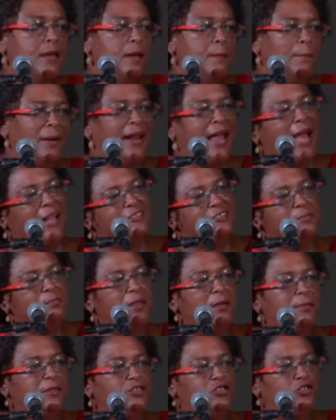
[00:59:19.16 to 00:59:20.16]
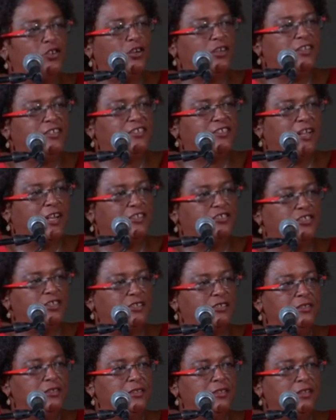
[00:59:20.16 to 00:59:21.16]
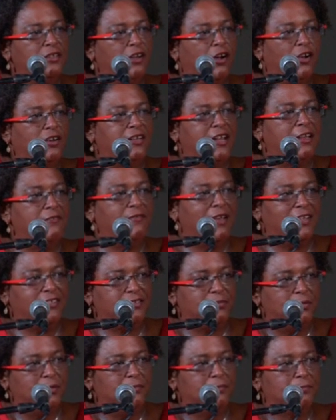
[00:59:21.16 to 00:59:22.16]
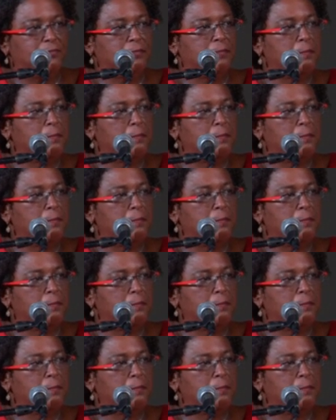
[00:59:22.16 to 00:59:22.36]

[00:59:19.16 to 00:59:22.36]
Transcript: But there has to be a mature discussion on divestment.